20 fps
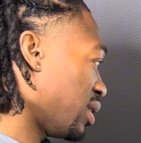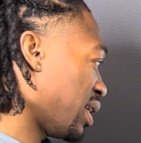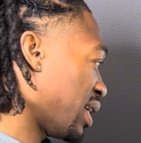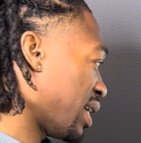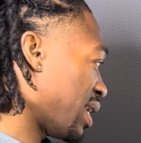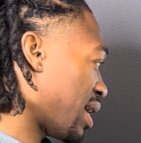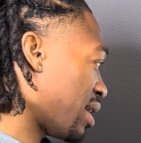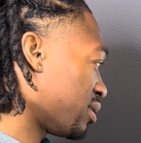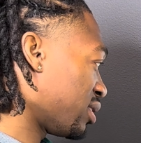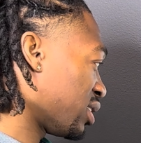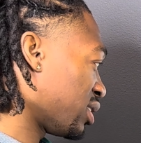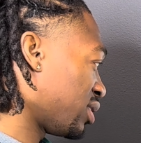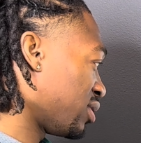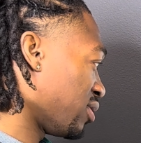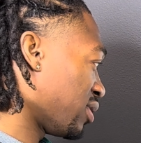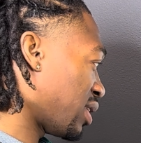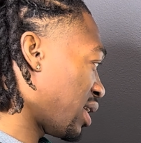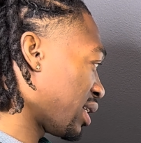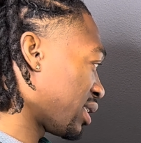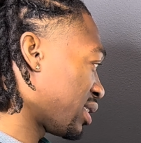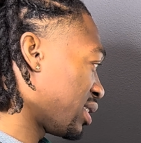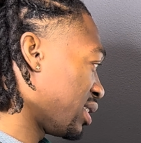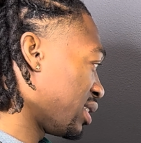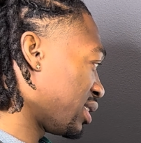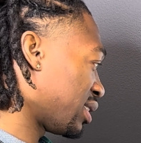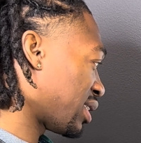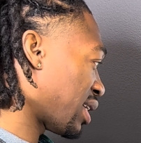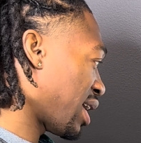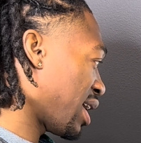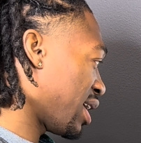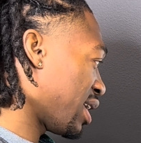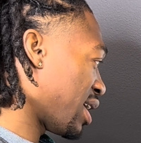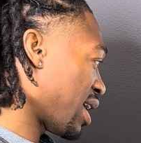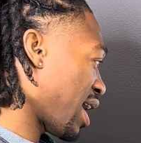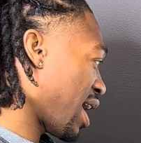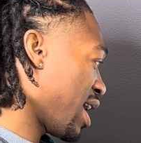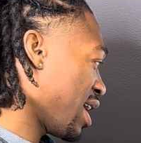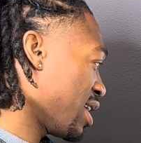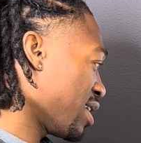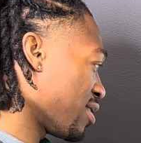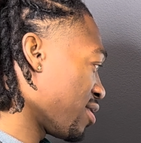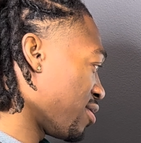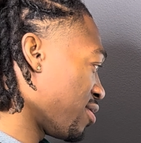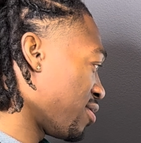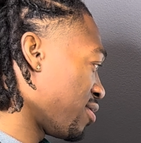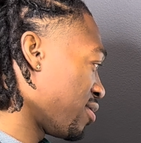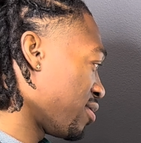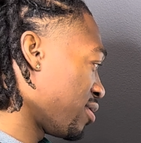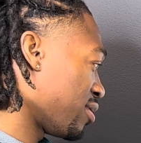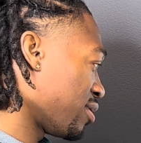and I'll just do it like this, at an angle,